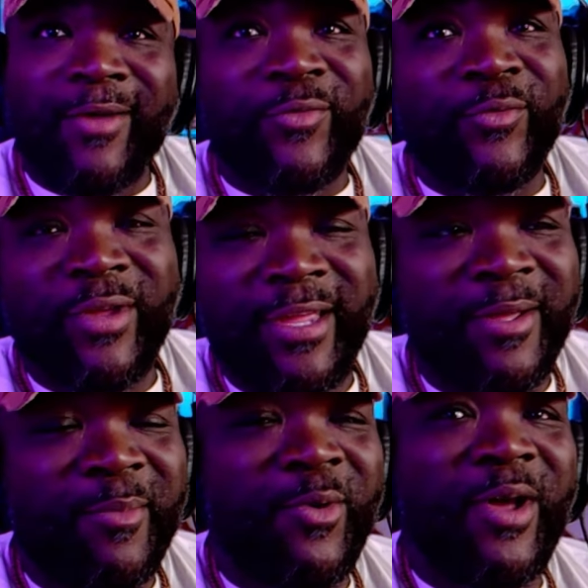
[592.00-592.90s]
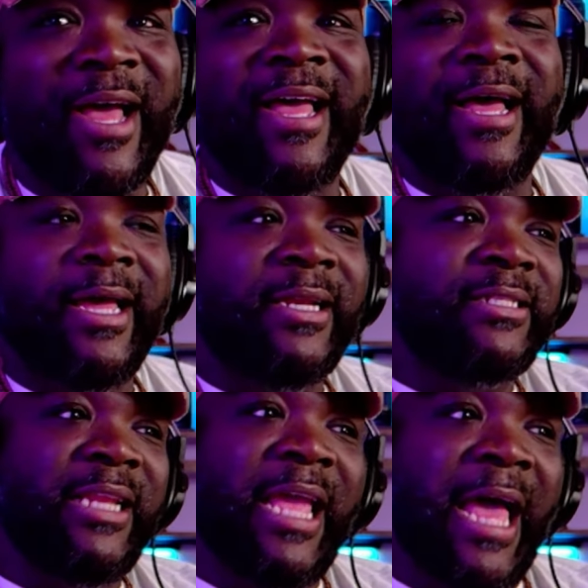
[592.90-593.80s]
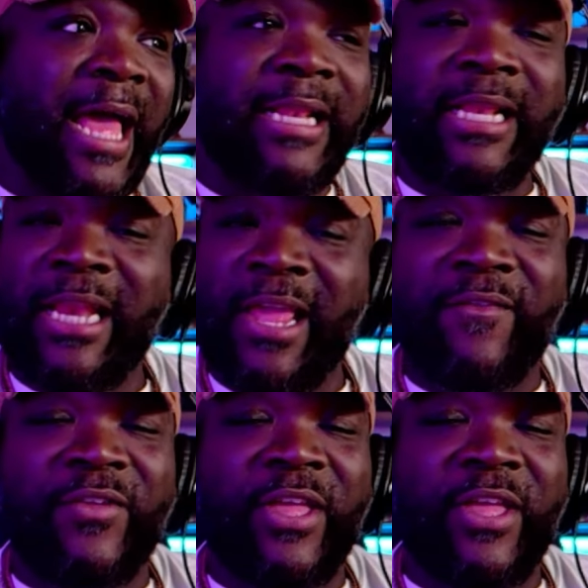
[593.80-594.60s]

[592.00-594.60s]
for real, bro. I honestly never